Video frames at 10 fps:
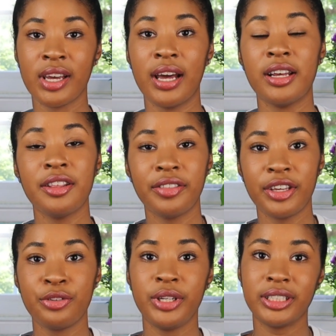Another
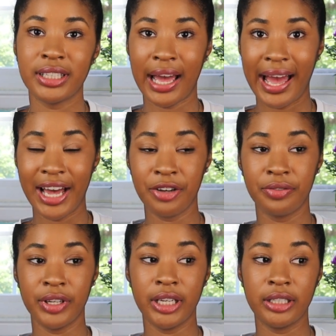thing you need to
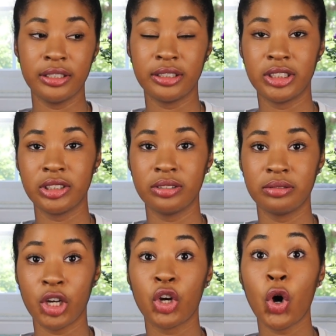have is
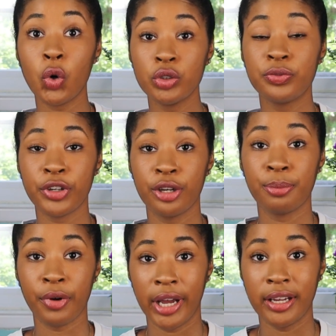goals for your
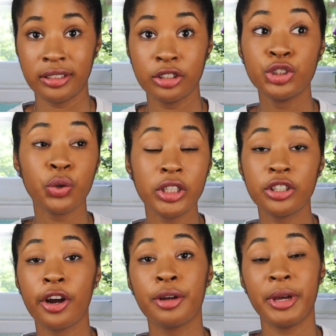brand,
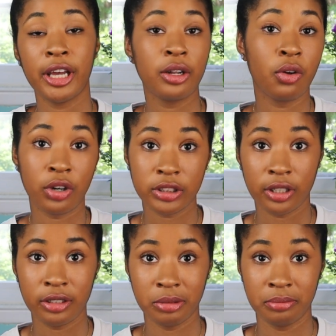short-term and
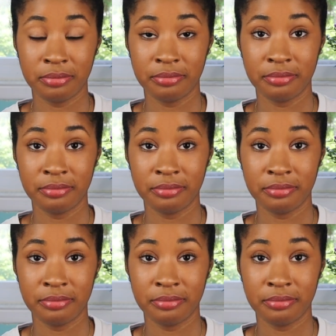long-term.